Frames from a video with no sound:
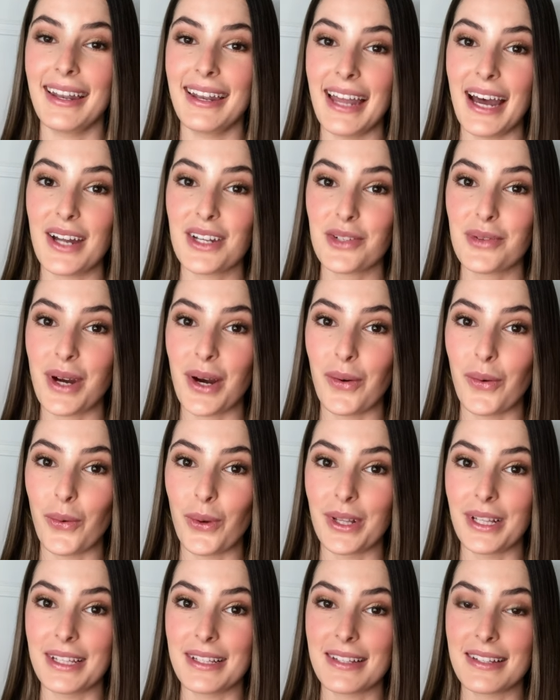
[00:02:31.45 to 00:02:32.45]
Now to our
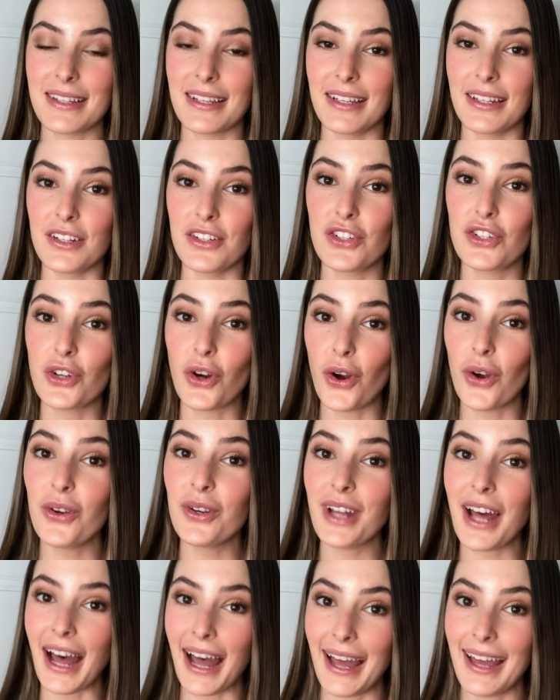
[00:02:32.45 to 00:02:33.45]
oily skin.
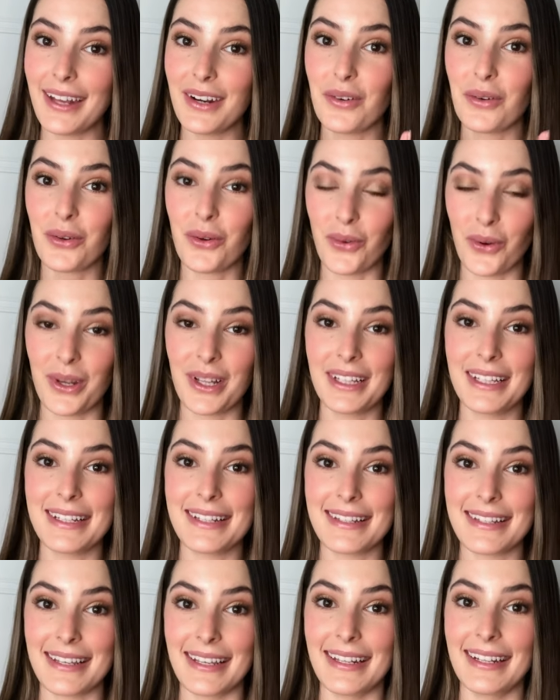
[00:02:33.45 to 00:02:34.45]
Don't hate on oily
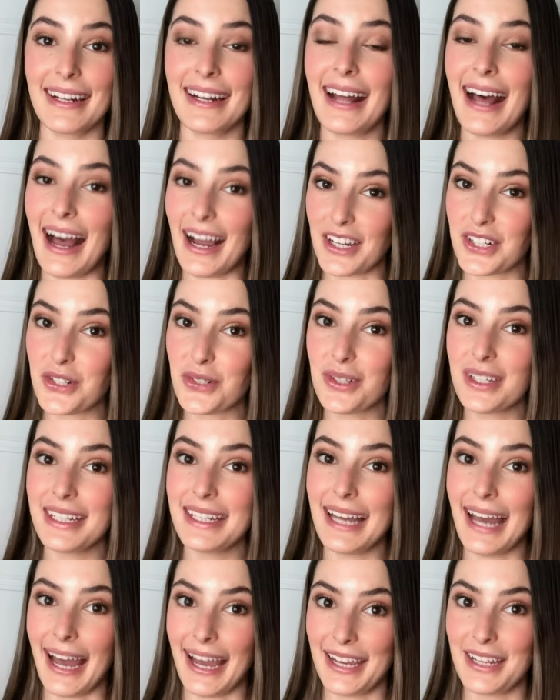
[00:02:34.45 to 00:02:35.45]
skin. It
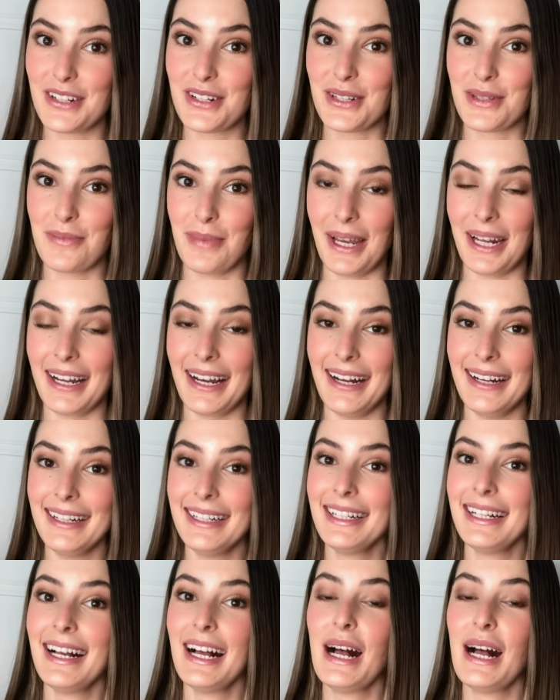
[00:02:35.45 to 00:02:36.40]
actually ages better.